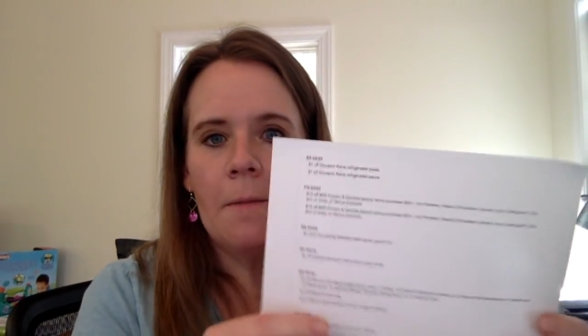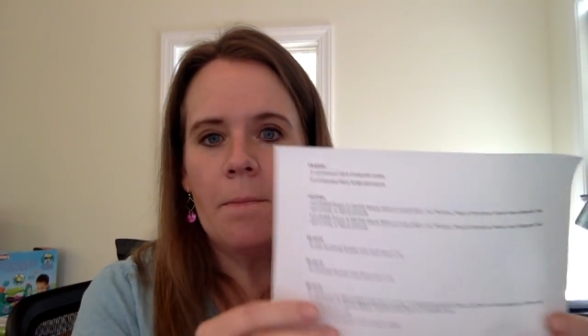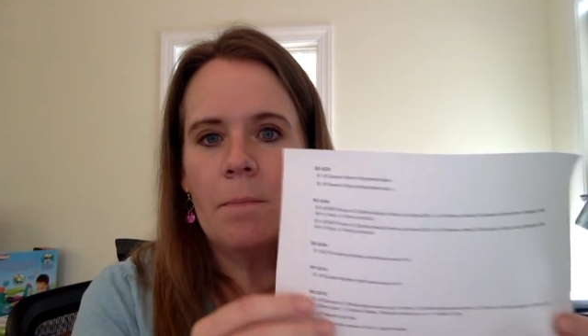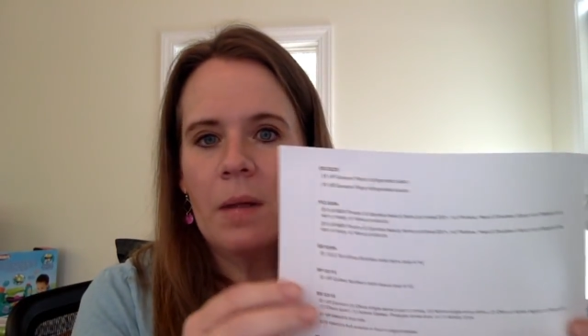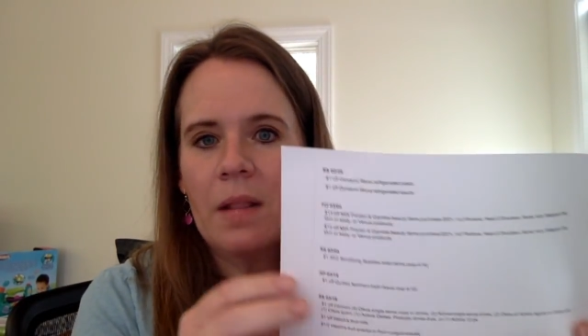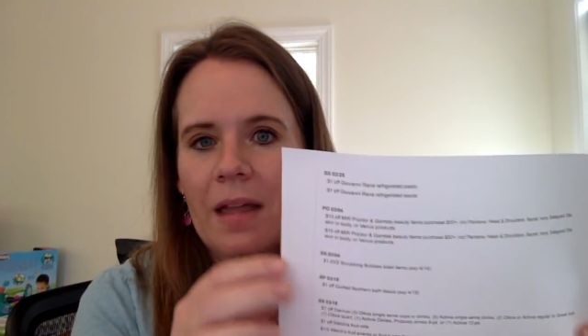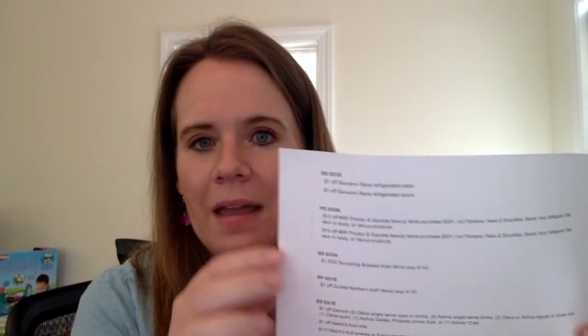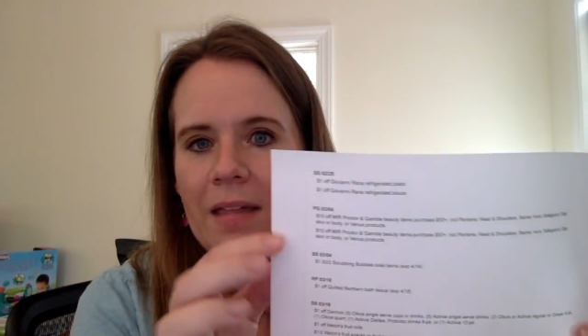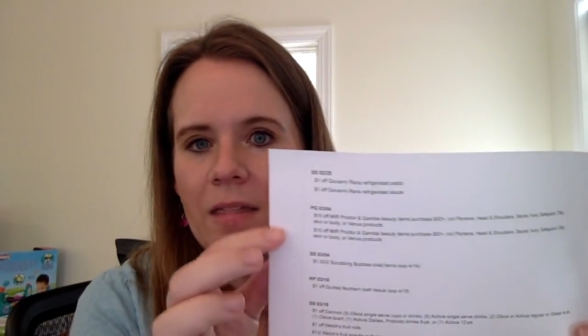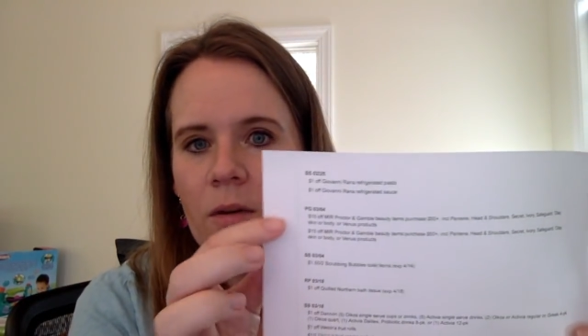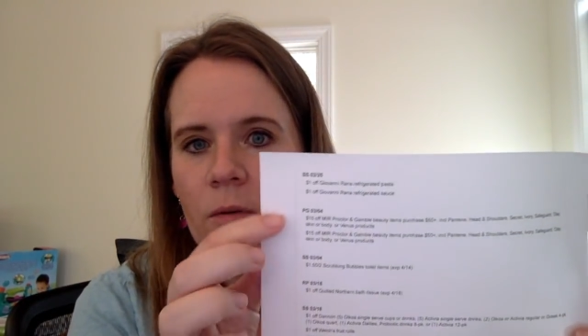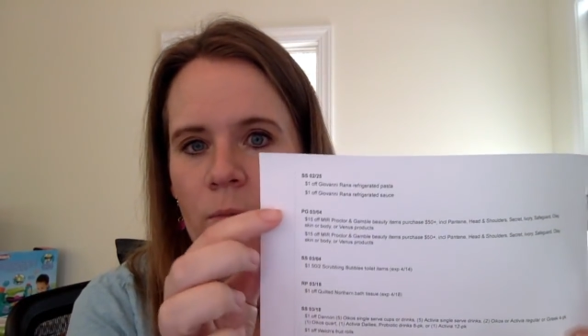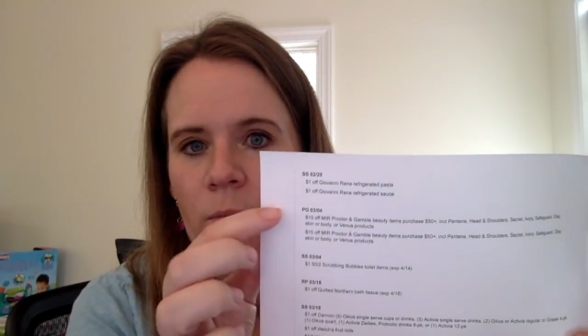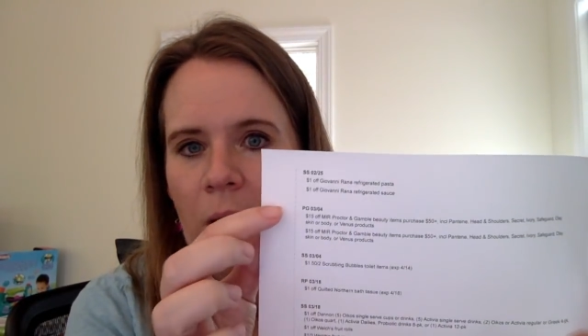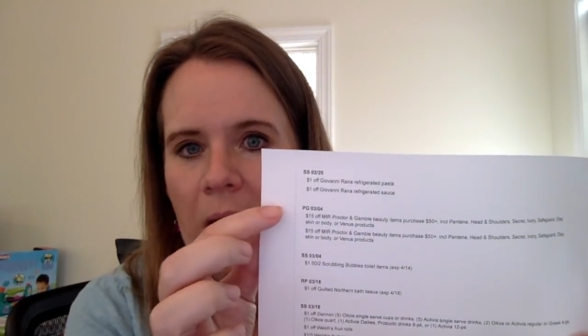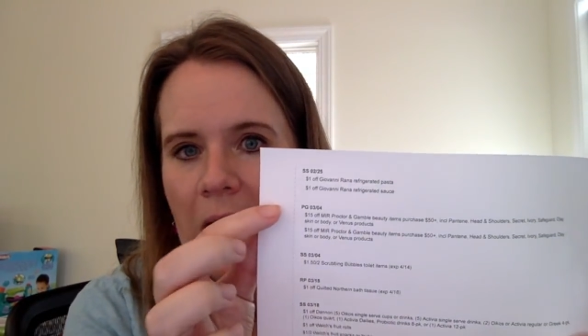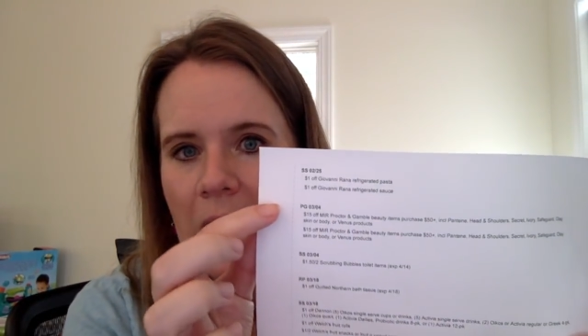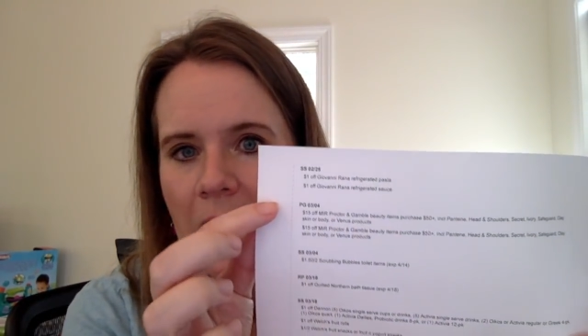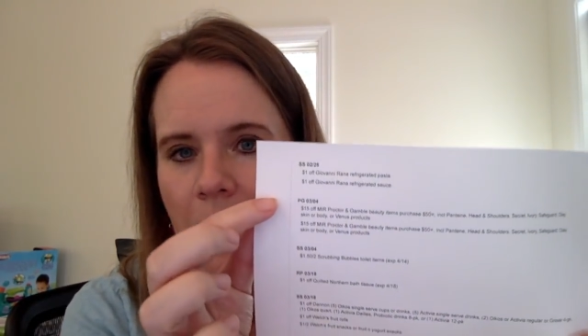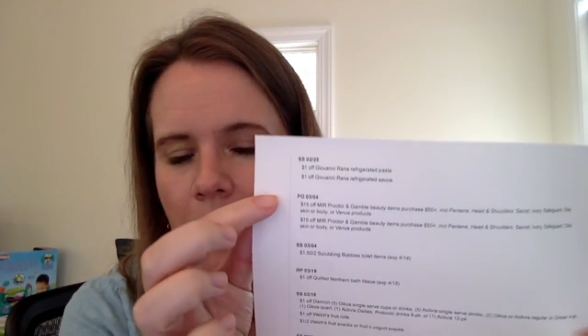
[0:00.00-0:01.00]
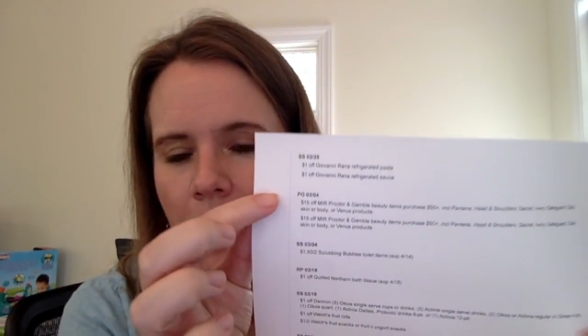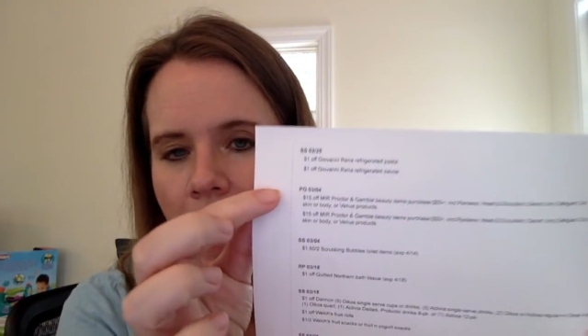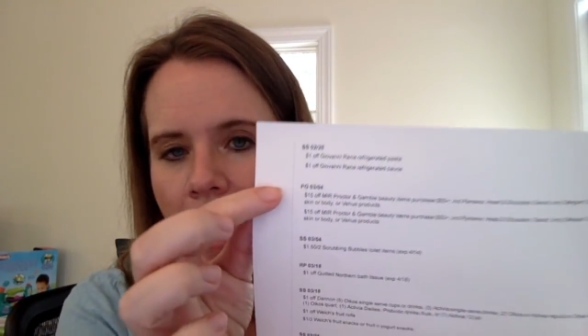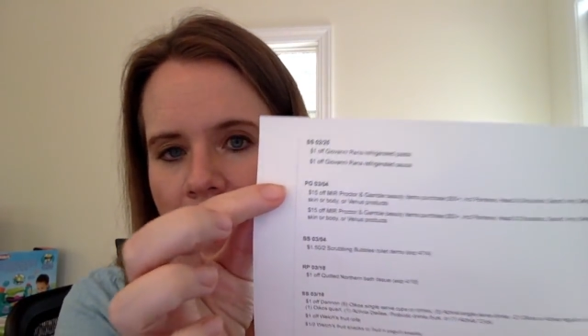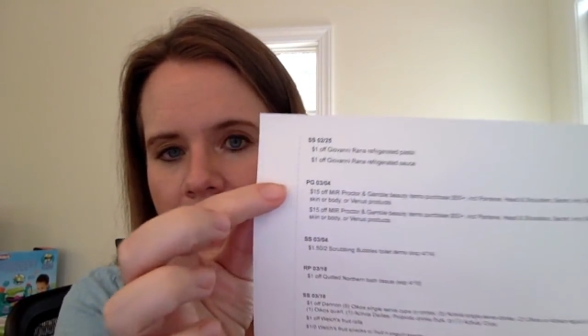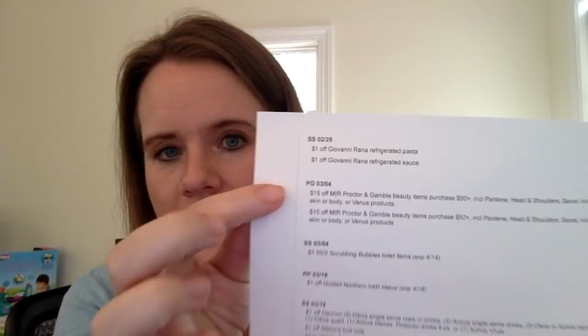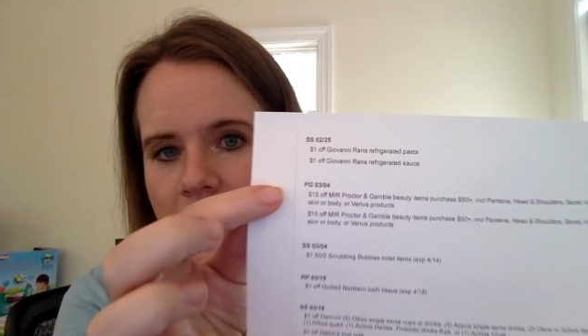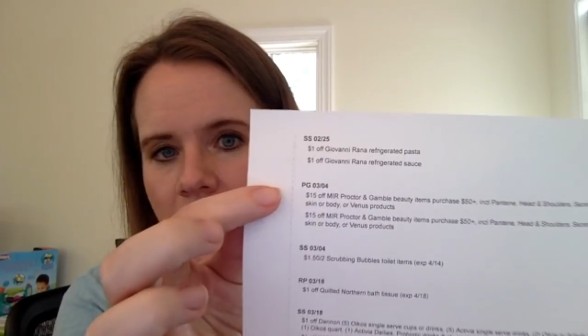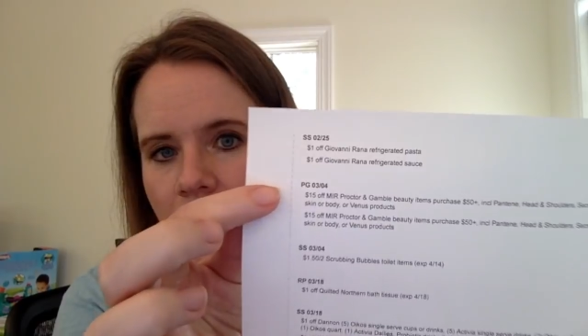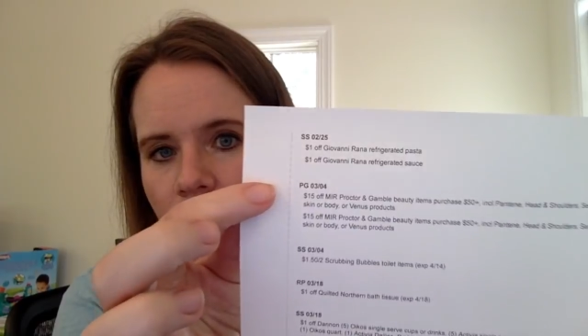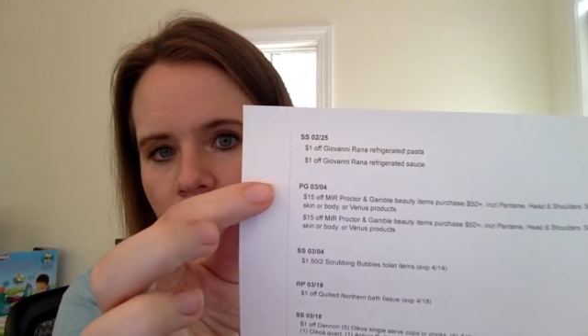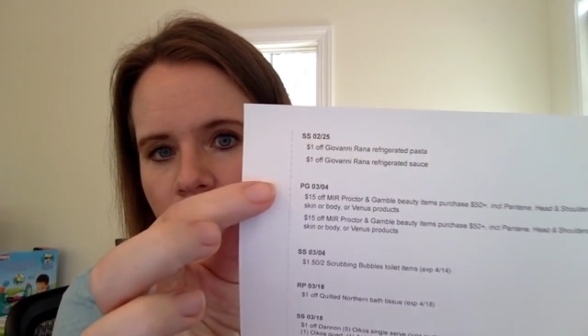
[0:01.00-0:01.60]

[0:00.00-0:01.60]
but like the Rana pasta,